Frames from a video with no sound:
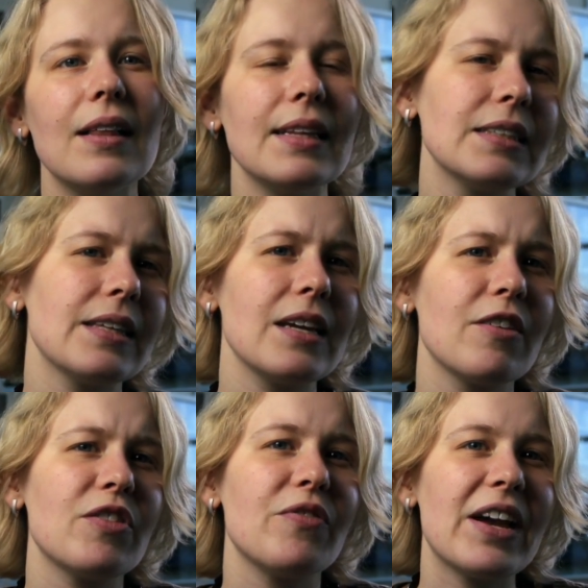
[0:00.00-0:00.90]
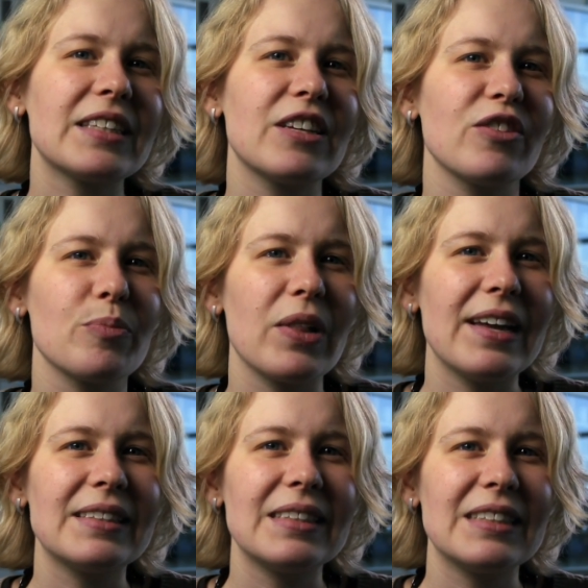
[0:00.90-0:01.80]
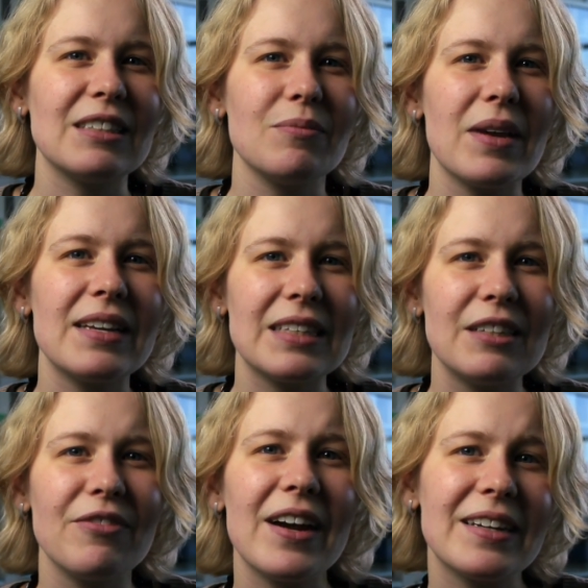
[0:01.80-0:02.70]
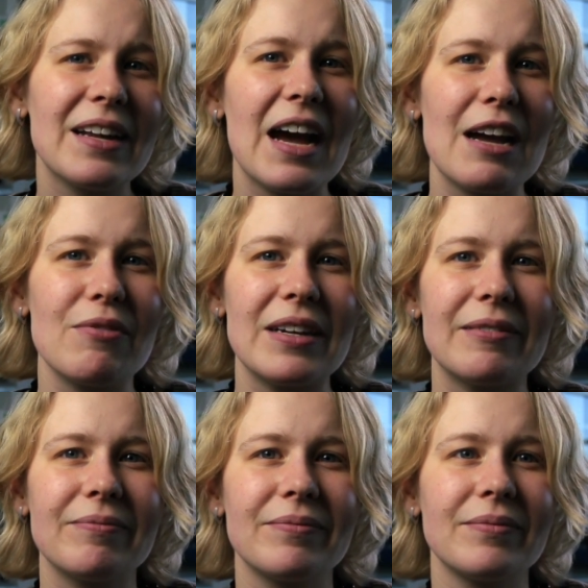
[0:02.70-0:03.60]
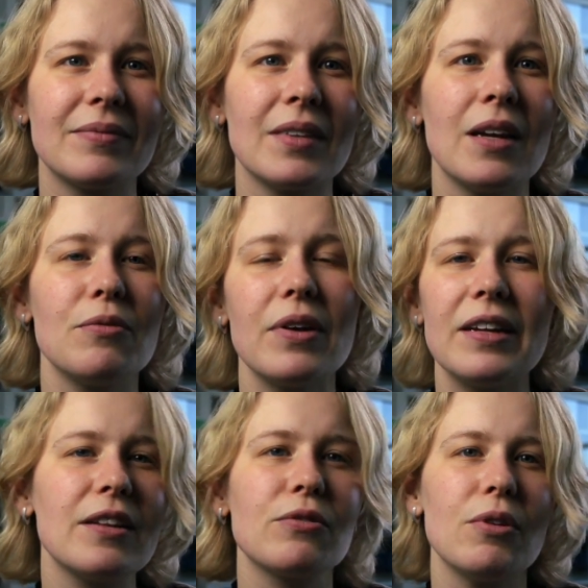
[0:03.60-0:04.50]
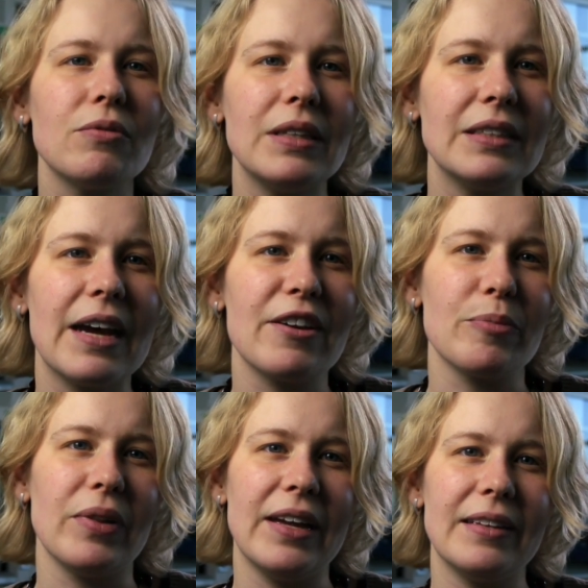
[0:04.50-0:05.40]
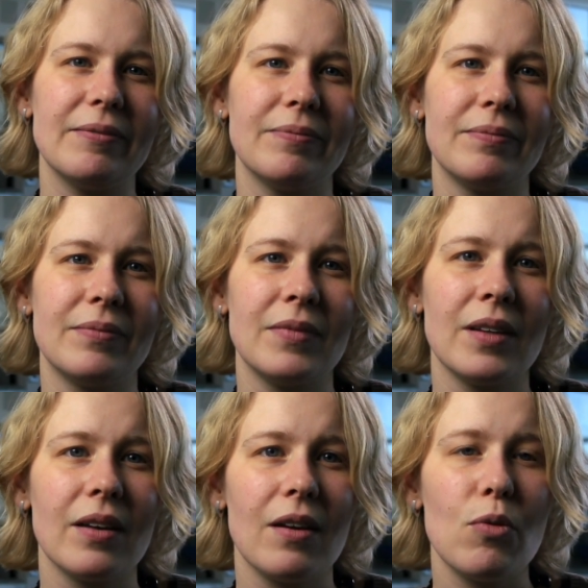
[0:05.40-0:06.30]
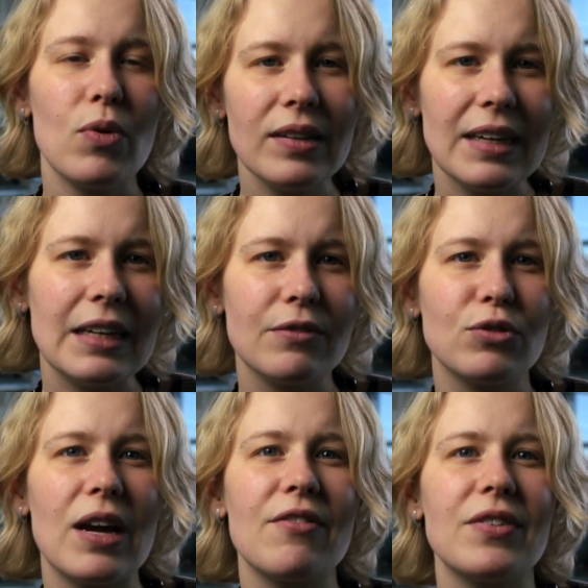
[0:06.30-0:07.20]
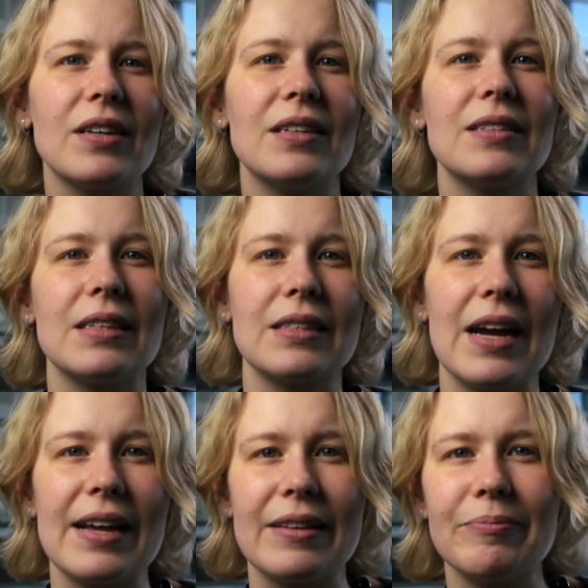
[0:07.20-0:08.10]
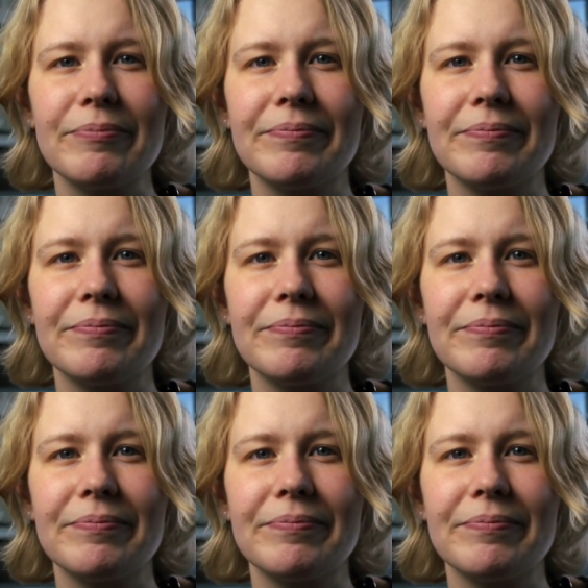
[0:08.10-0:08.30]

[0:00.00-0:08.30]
Let's think of the vascular plant system as a divided highway running throughout the entire plant. One lane of traffic is the xylem.